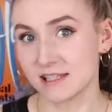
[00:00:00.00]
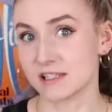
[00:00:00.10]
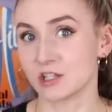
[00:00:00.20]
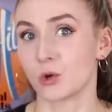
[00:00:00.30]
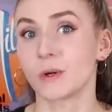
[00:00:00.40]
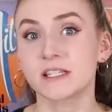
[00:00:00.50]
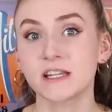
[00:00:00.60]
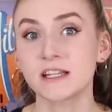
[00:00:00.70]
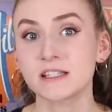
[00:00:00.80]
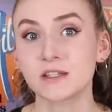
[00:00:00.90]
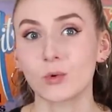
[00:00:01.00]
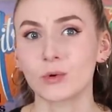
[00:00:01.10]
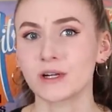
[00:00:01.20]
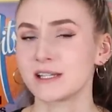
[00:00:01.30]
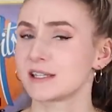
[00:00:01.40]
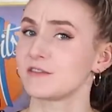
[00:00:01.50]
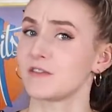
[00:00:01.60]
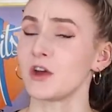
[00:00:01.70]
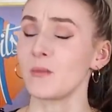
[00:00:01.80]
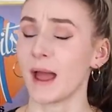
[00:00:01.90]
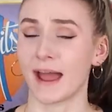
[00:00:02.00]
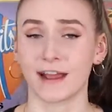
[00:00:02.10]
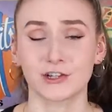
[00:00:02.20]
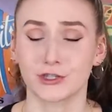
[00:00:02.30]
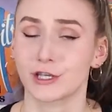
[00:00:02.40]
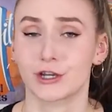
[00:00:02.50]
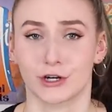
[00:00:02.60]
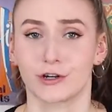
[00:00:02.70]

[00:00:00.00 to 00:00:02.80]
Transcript: Is this a coincidence or is the film actually